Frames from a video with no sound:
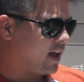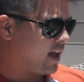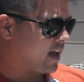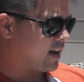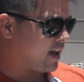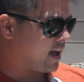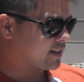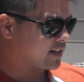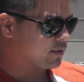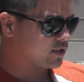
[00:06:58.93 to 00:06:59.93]
And
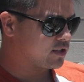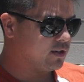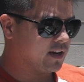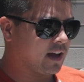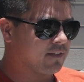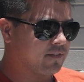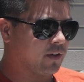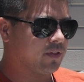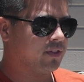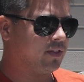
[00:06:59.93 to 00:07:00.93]
as I was shooting, I felt